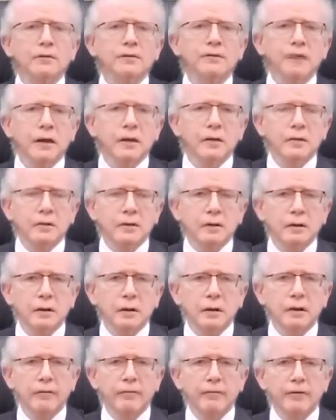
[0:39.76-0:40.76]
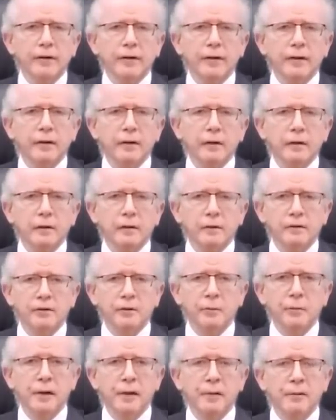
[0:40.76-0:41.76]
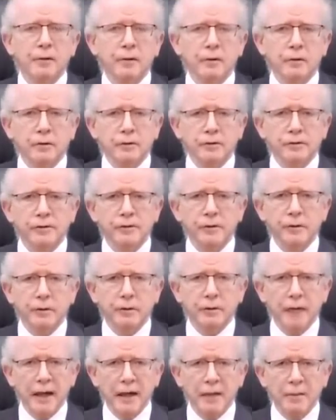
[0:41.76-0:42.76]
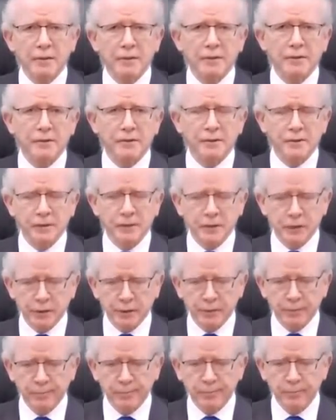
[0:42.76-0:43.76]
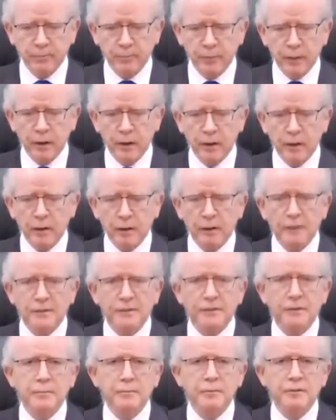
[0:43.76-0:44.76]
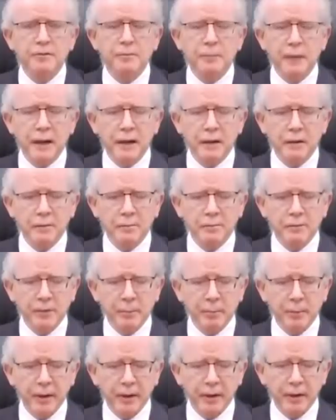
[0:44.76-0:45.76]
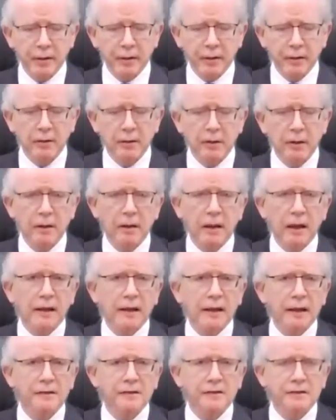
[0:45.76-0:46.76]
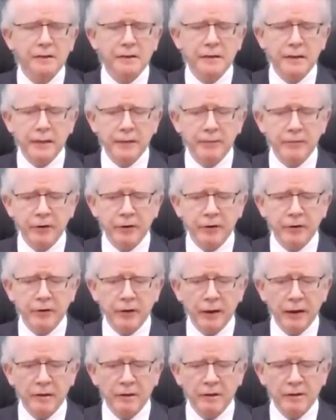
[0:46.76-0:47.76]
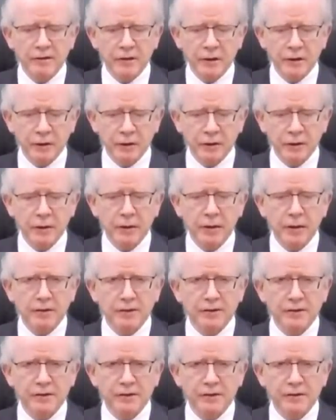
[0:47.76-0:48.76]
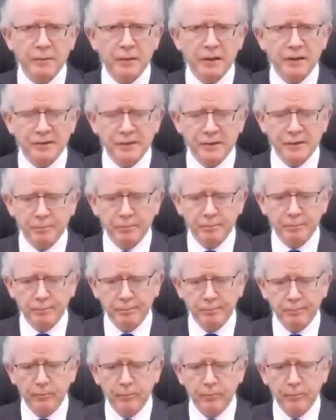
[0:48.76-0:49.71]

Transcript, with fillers: The result of the Supreme Court's unanimous decision is that Ms. Begum's appeal against the leave to enter decision is dismissed